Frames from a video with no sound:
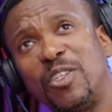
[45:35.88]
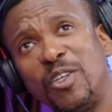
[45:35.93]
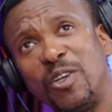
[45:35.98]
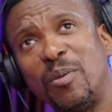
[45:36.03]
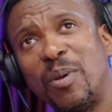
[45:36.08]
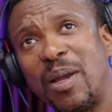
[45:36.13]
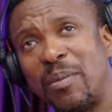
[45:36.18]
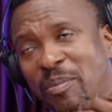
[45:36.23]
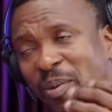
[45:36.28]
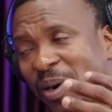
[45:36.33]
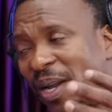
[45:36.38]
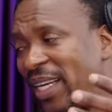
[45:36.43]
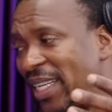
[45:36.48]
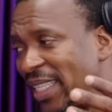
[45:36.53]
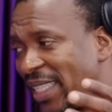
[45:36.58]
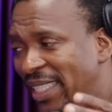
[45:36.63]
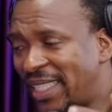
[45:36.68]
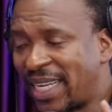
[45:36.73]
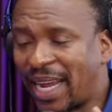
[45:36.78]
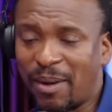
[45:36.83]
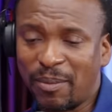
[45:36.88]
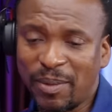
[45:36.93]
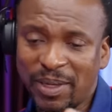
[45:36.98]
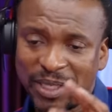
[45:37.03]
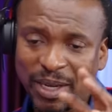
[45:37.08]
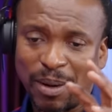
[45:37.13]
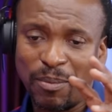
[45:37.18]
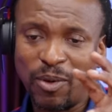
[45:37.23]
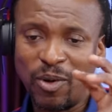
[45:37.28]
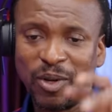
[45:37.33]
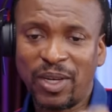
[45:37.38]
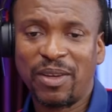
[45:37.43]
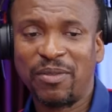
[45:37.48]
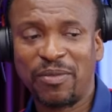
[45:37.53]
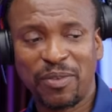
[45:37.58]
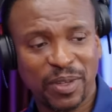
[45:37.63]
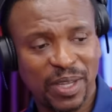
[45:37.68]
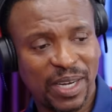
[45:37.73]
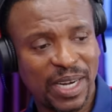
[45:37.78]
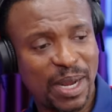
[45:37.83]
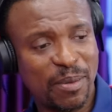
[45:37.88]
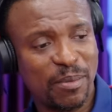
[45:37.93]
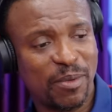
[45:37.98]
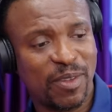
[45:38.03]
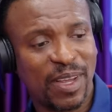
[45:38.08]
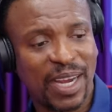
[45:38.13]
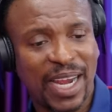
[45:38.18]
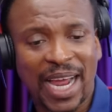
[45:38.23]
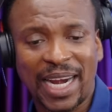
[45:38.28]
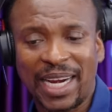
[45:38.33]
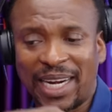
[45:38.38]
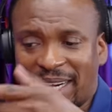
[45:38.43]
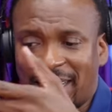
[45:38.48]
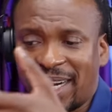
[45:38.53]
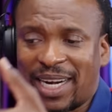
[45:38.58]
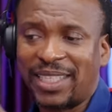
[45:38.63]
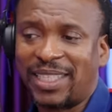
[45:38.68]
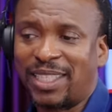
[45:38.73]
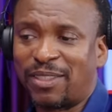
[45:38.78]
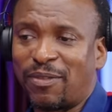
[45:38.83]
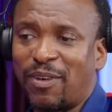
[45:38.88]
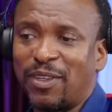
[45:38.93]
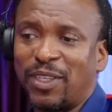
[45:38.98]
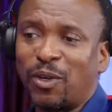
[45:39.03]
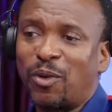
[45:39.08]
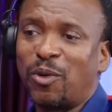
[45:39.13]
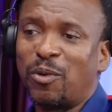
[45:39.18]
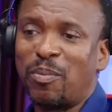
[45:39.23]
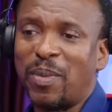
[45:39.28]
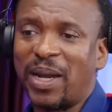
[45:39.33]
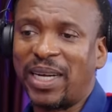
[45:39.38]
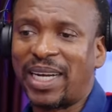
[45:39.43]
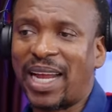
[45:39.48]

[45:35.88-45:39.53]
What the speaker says: Do you know, my brain is dumb. I'm looking for the name of the gallery and I just found the Goodman